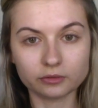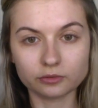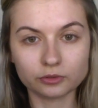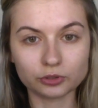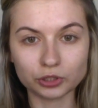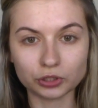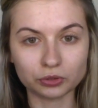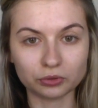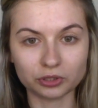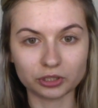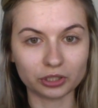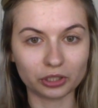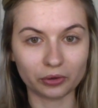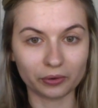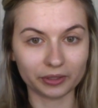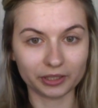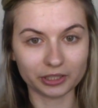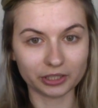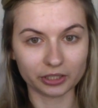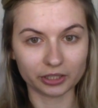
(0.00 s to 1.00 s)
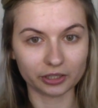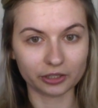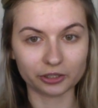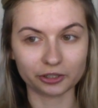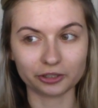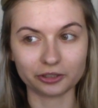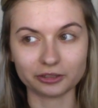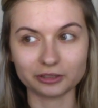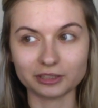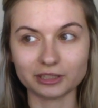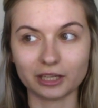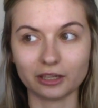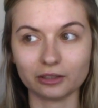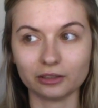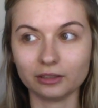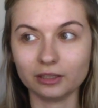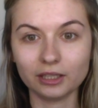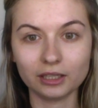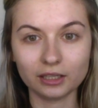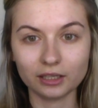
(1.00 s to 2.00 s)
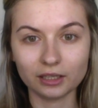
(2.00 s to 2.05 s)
choose to go any darker, else I'll